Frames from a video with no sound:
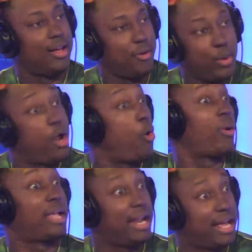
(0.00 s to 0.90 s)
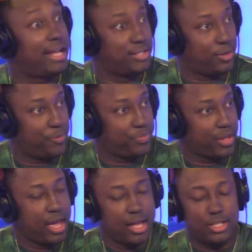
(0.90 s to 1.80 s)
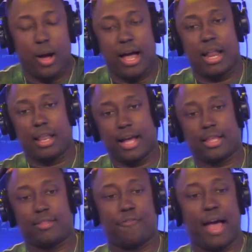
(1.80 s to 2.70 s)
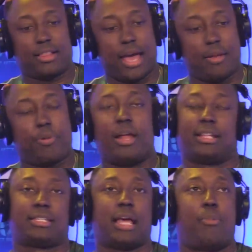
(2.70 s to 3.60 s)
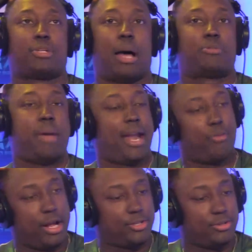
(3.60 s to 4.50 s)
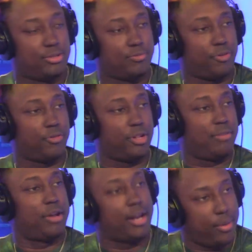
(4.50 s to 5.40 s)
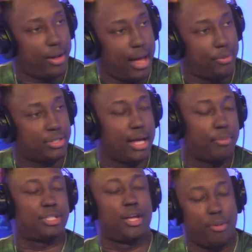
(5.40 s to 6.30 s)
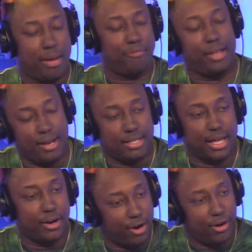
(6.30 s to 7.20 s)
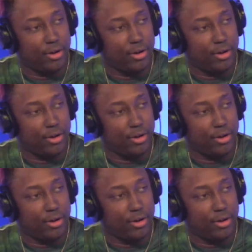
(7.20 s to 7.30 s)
know what we're getting into. So I kind of liked it, the fact that, put like this, I was mad at Rachel for leaving anyway. I was still with my feelings. I was like, girl. Did you feel